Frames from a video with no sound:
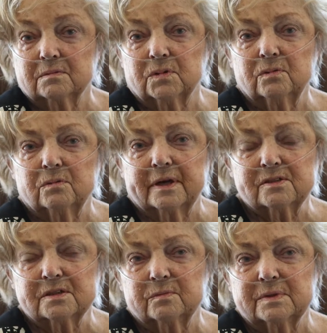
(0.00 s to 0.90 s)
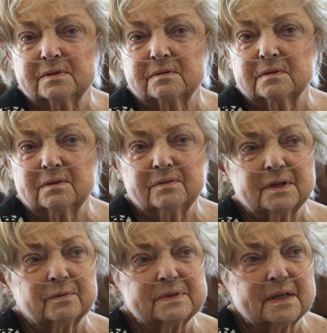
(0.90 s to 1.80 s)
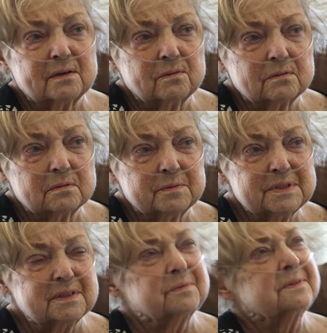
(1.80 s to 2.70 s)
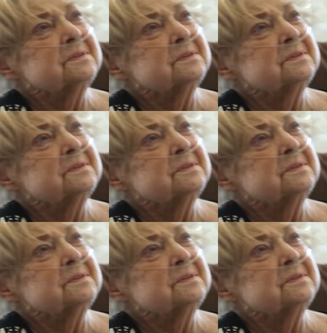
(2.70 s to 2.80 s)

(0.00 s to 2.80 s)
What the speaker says: No, actually I wasn't. I don't think I was that old. Let me see.